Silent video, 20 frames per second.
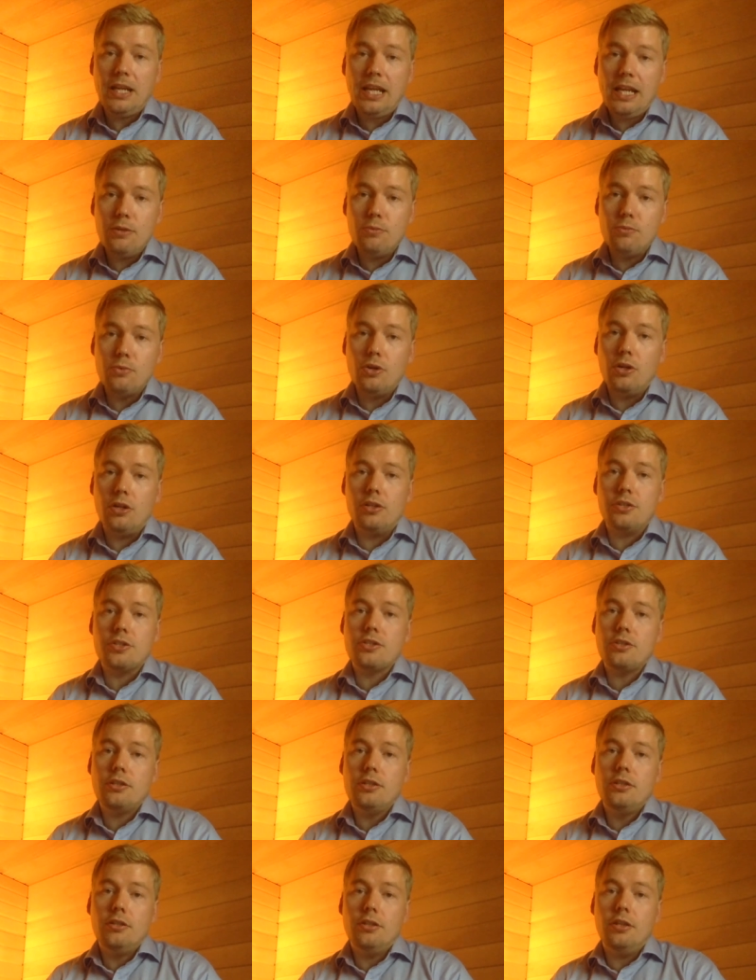
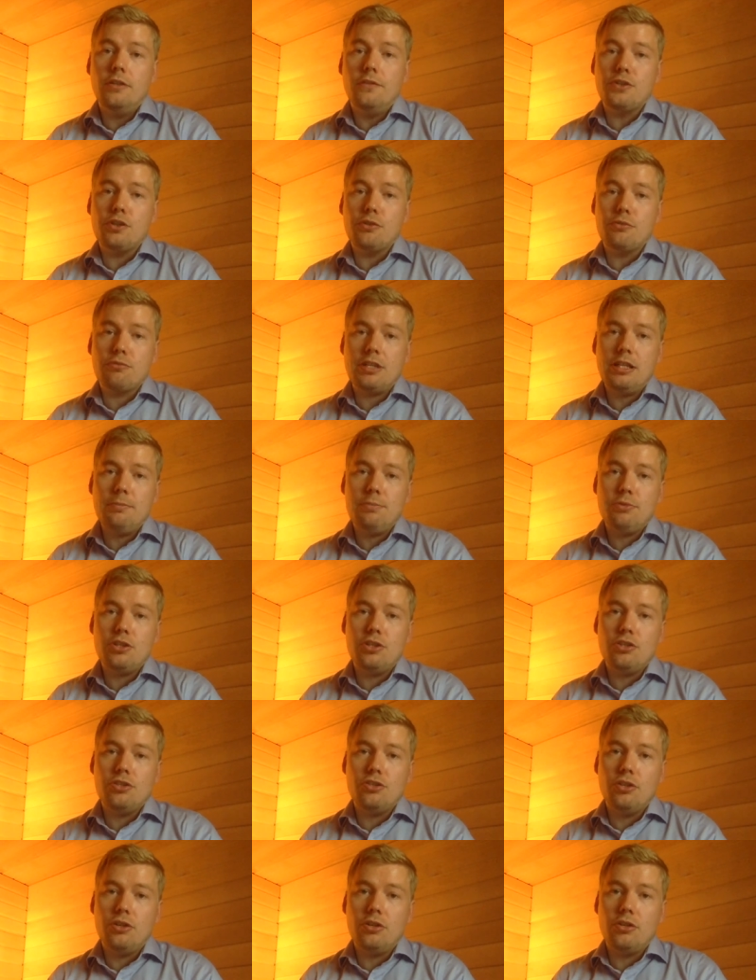paywalls of
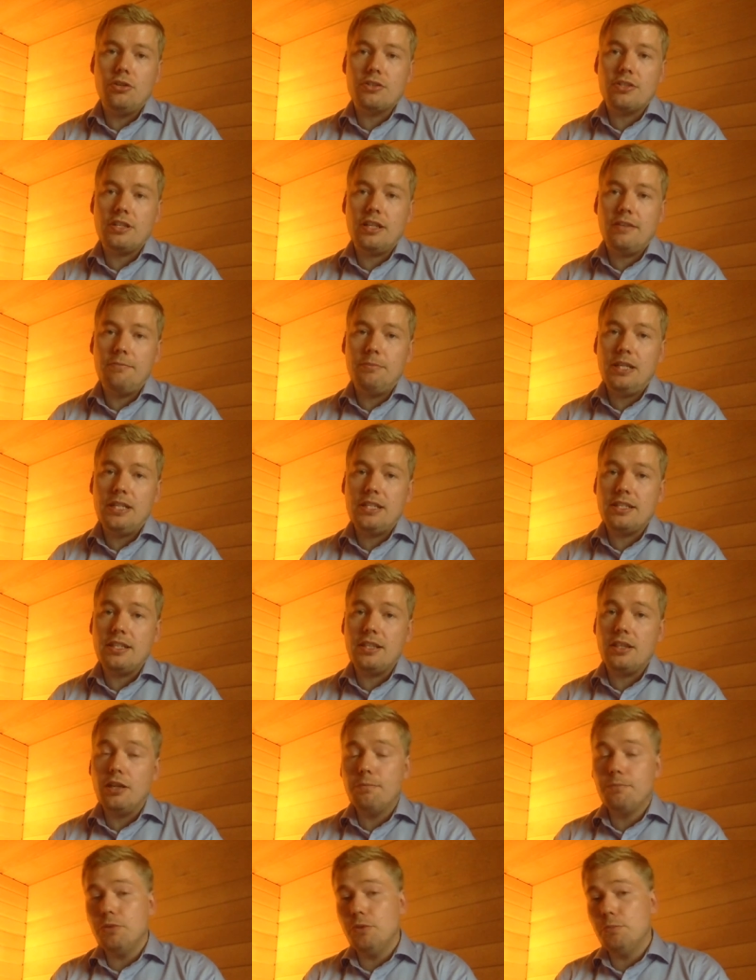subscription journals have been
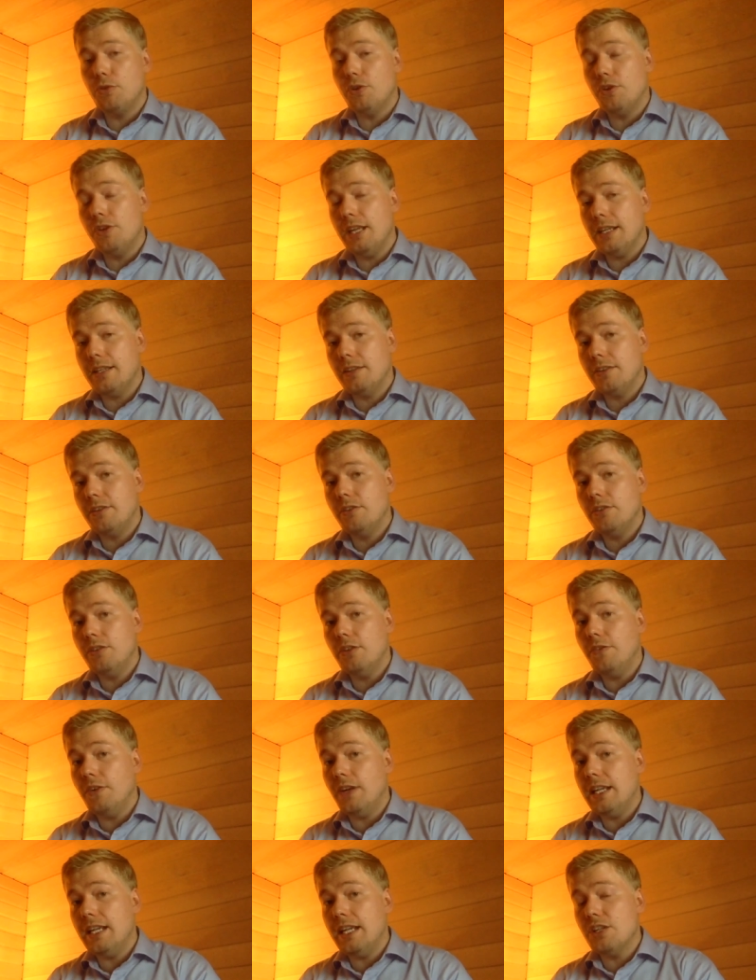set up to protect the
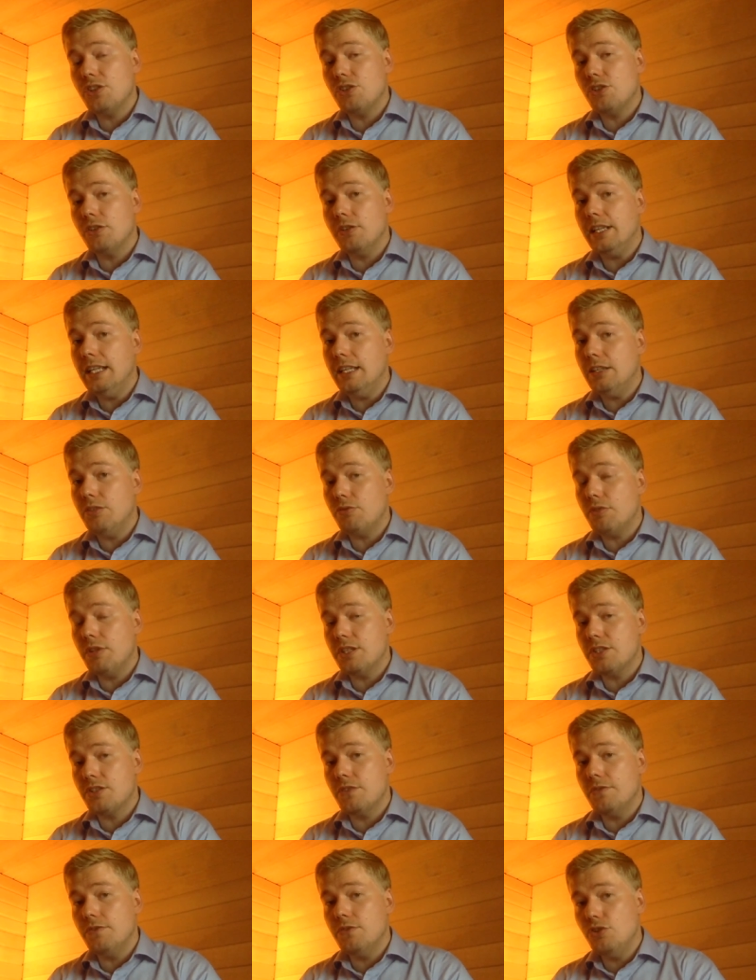financial
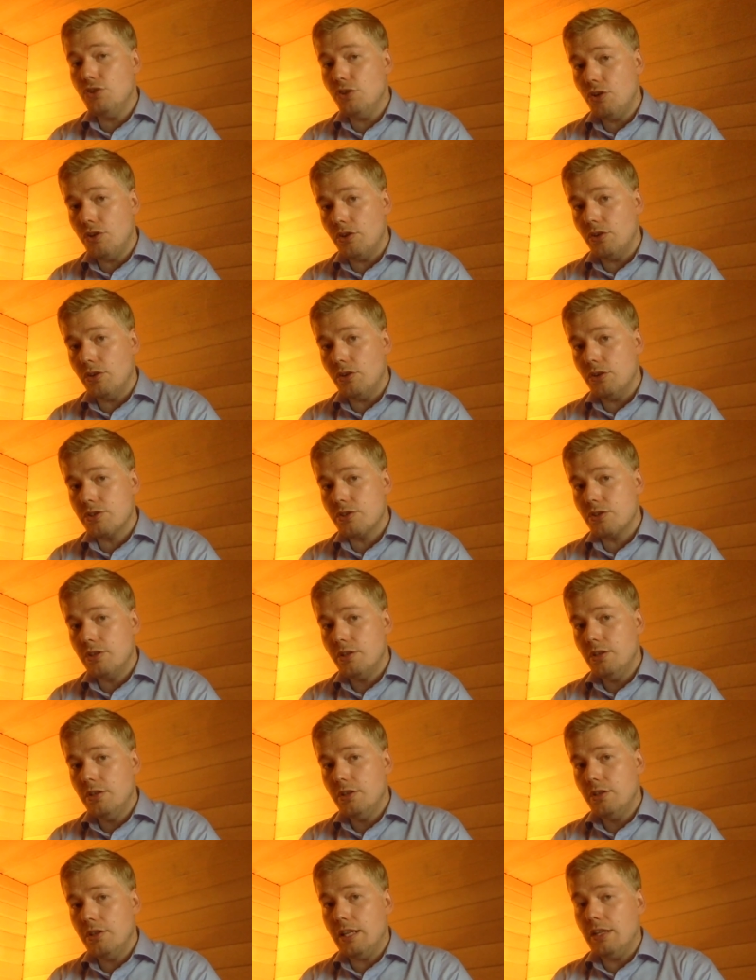interests of journals
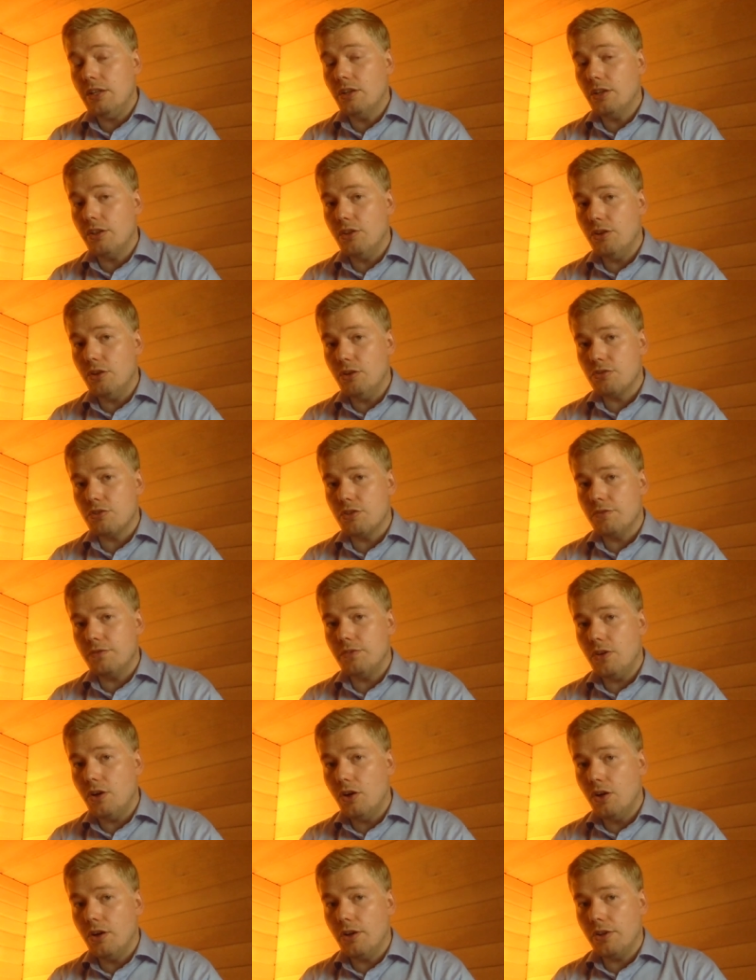and not those of
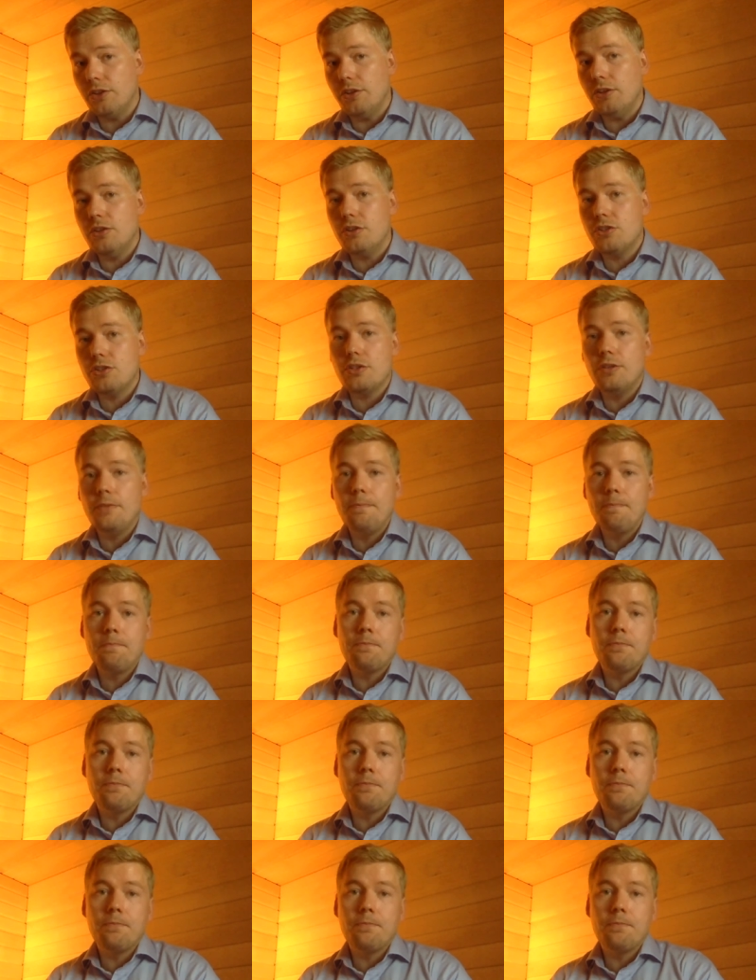authors.